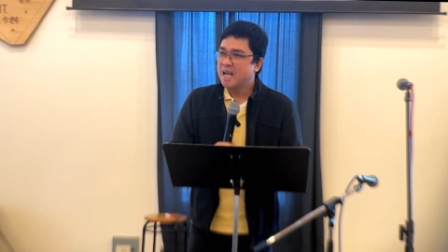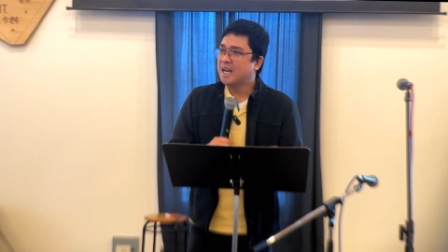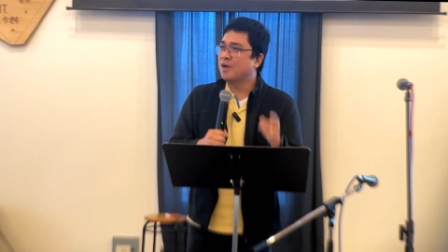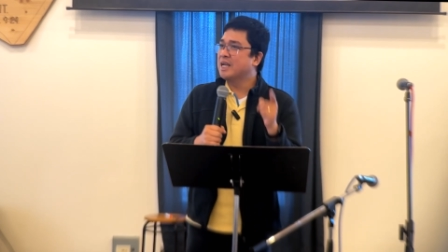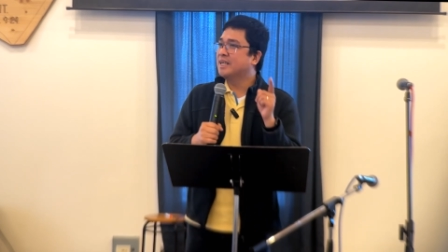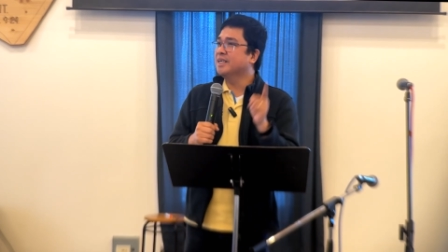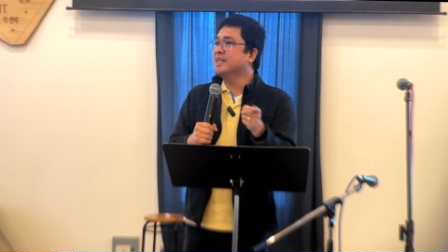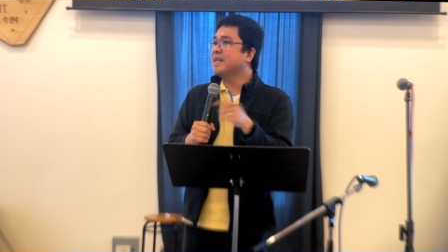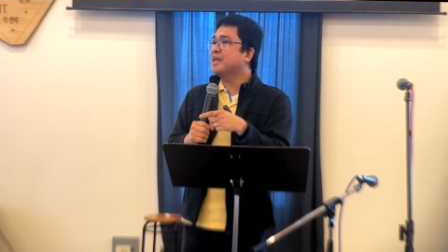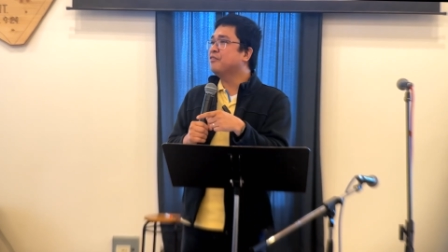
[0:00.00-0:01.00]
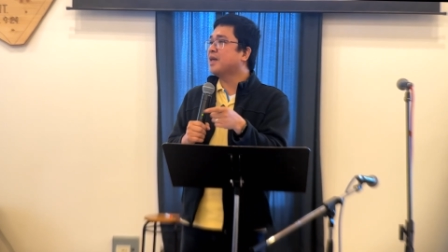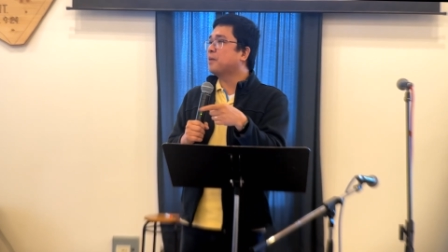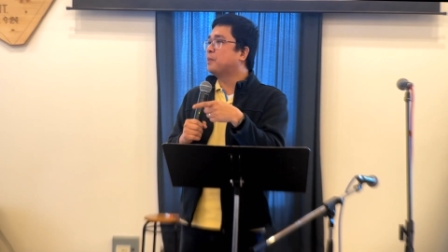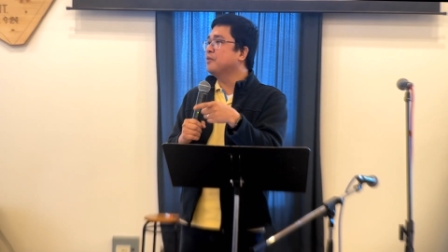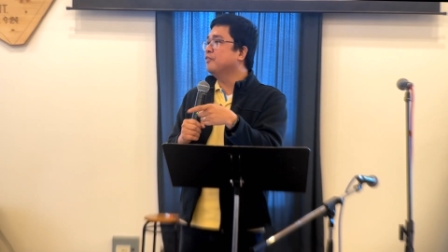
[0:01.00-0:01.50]
Now, he didn't give
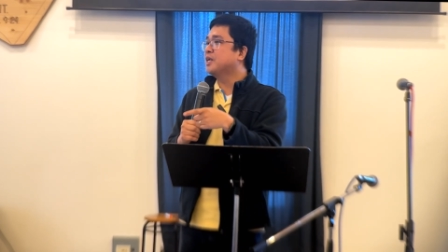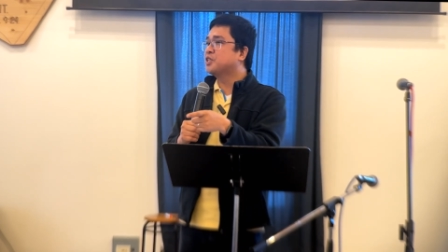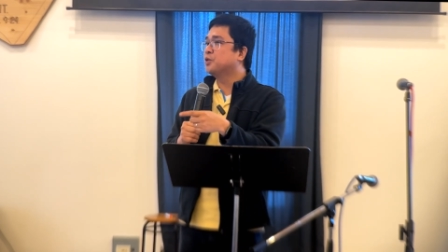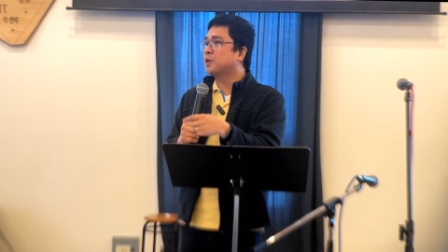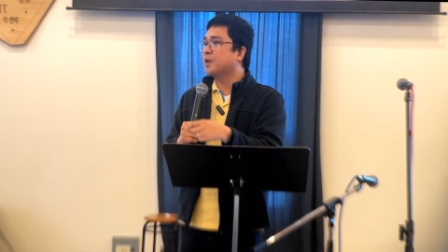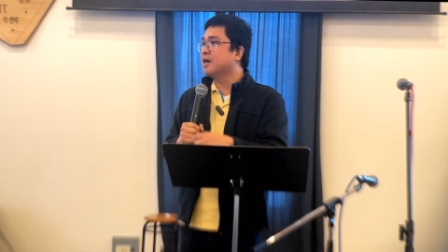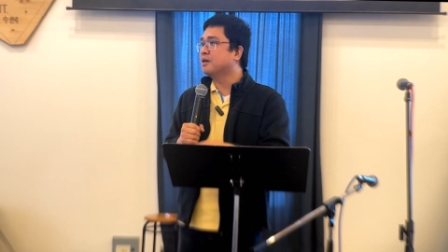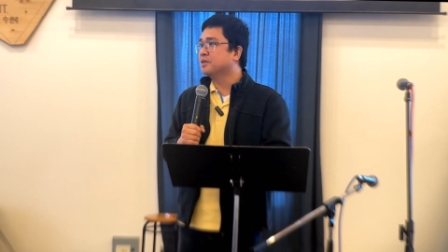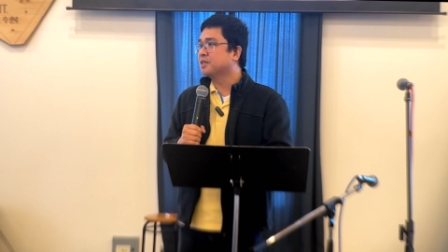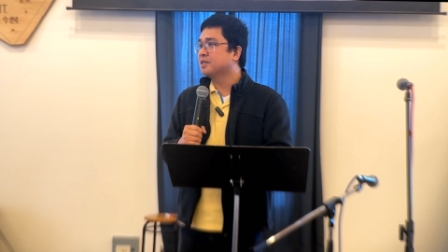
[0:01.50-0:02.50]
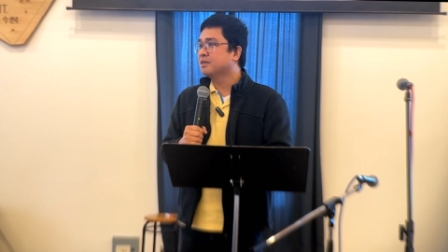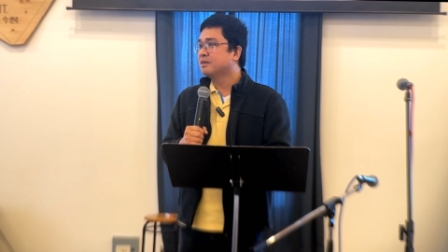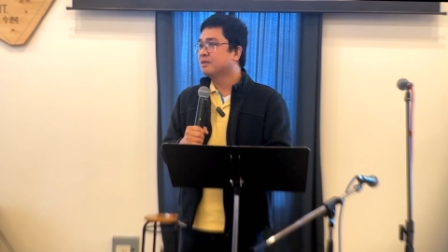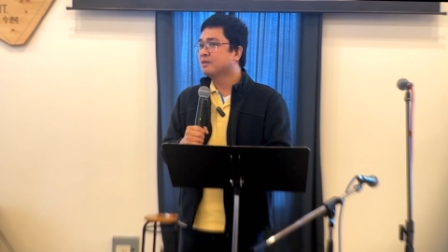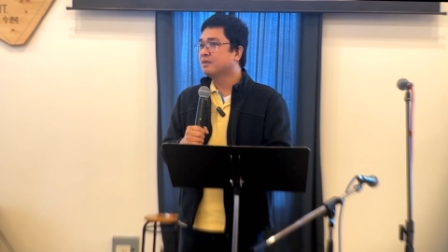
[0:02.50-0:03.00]
that privilege to the crowds,
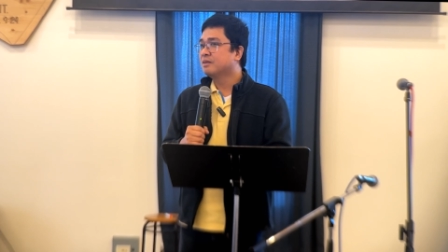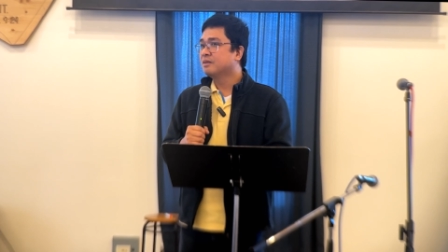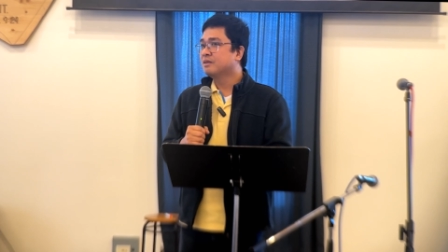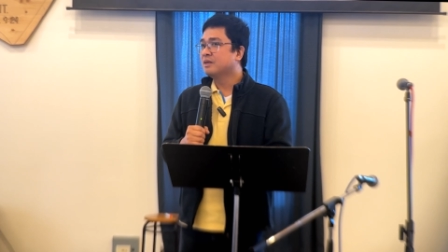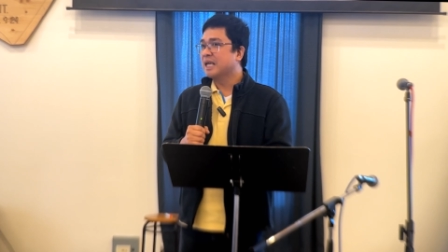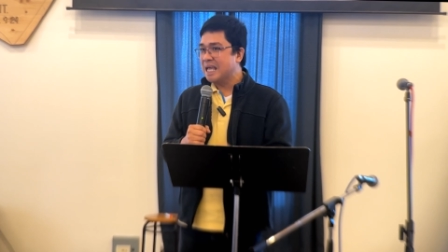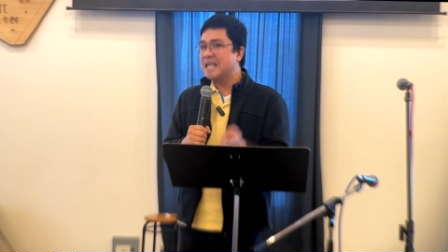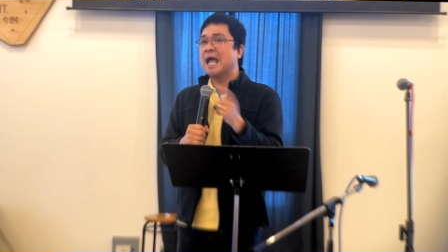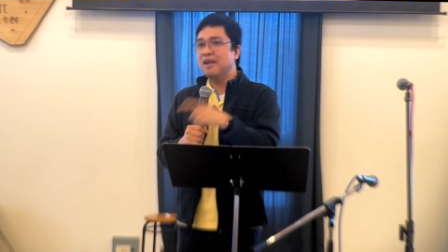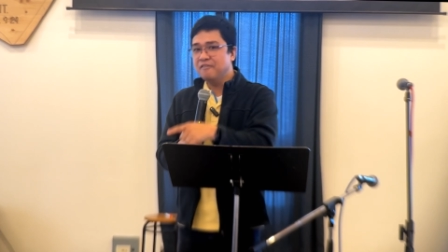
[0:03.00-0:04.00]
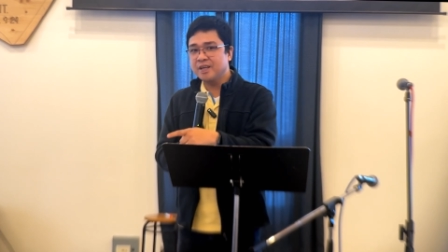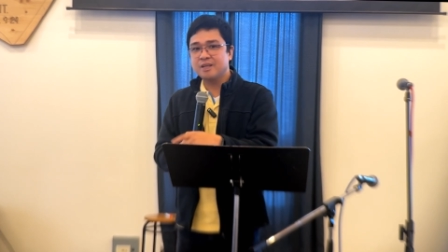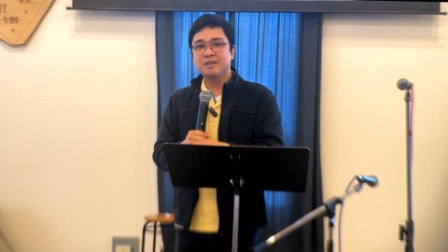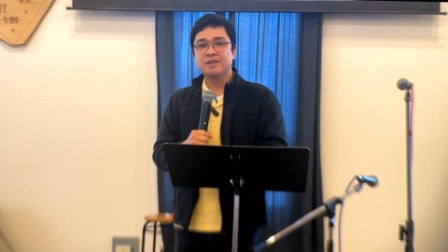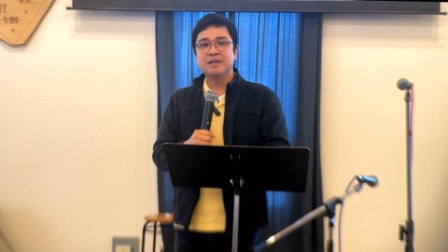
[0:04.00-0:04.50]
he gave
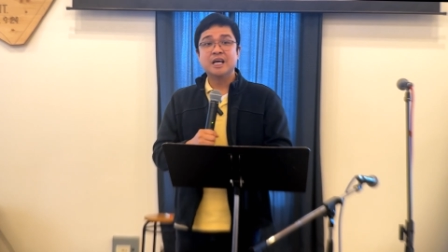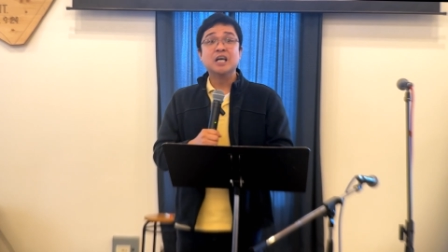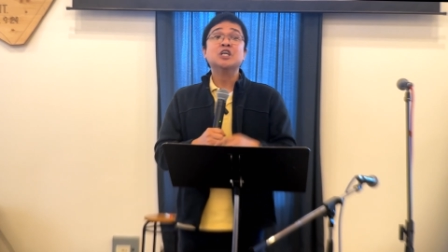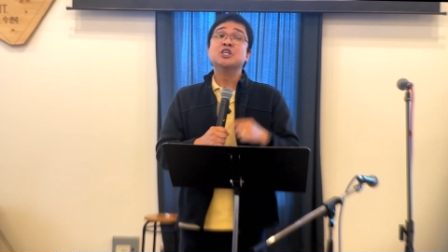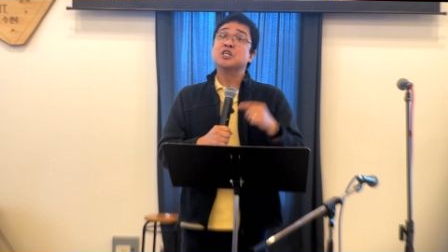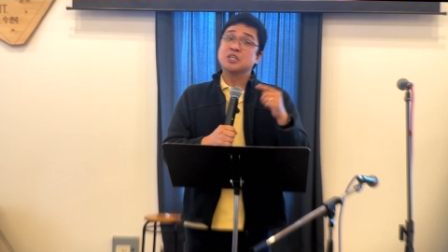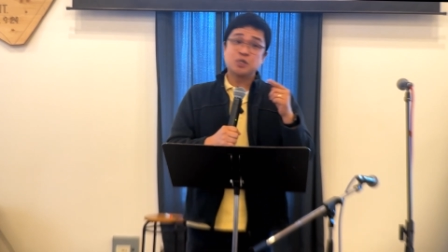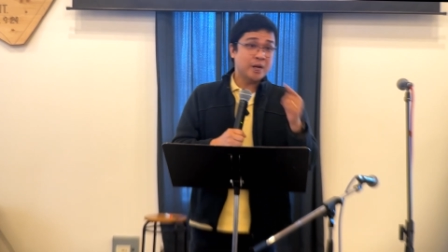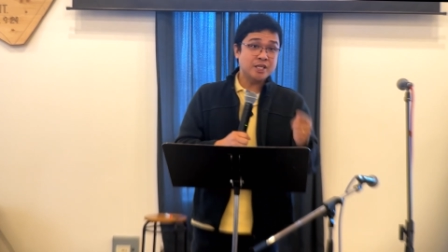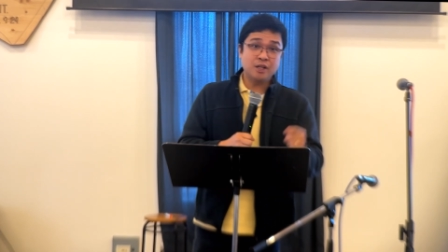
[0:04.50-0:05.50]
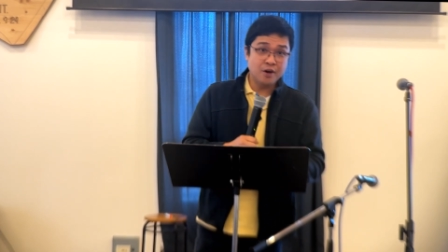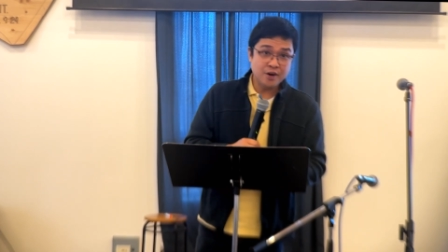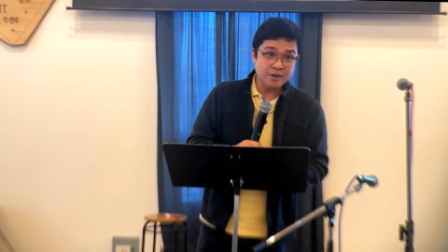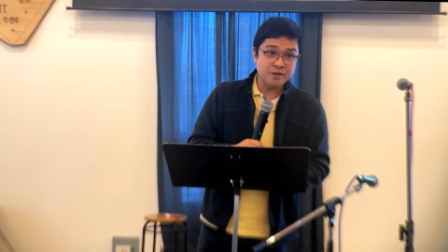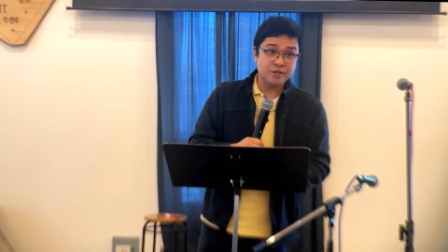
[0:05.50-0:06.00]
it to his
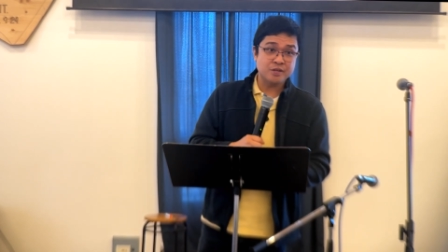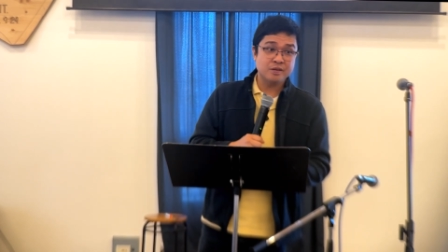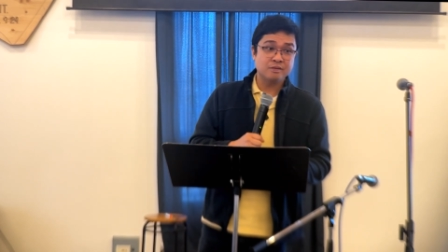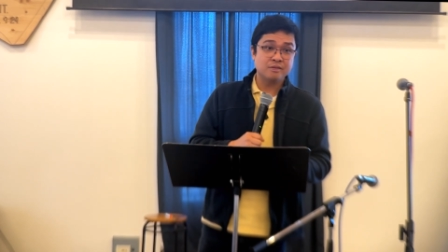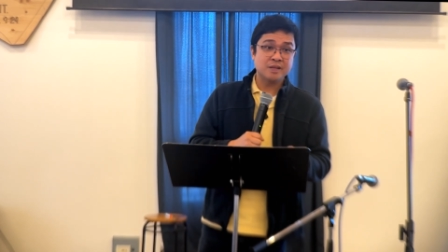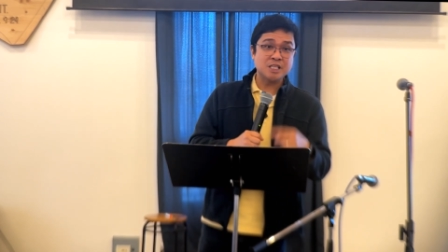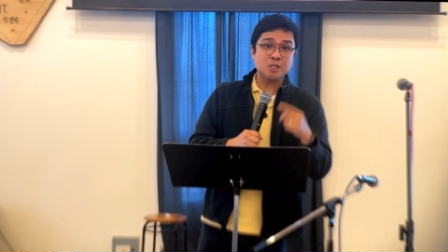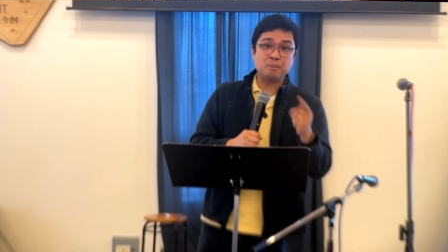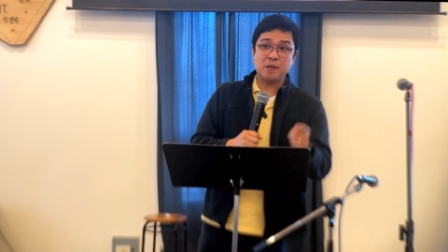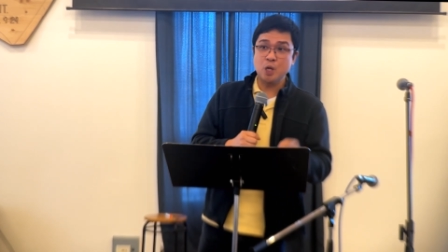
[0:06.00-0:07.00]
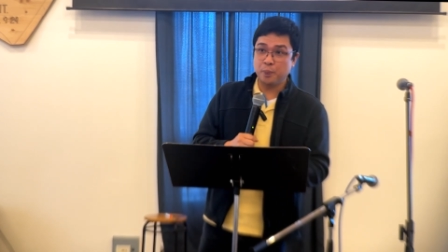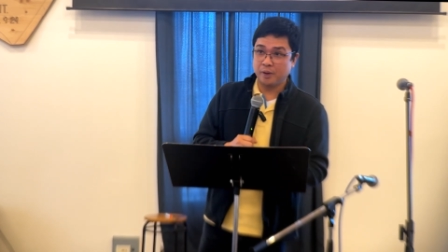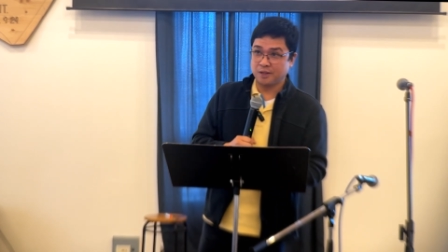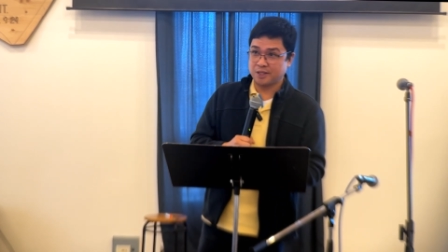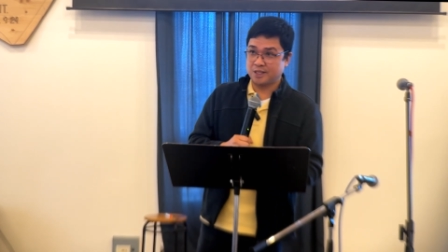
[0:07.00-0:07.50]
learners, his
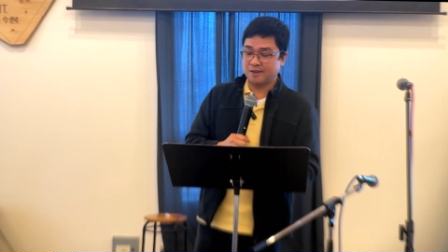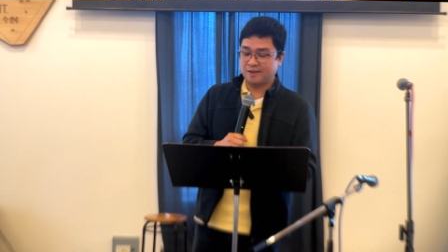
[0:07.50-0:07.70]
pupils.